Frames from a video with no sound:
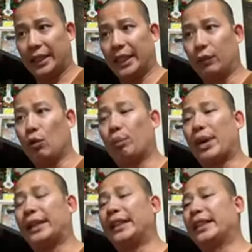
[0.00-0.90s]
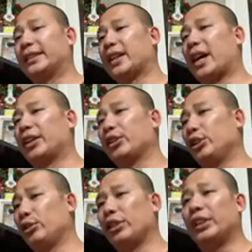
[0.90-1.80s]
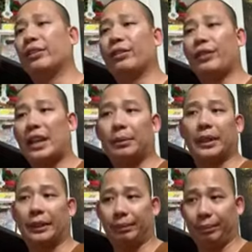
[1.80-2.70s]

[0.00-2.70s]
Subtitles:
It will break the entire unity of the family.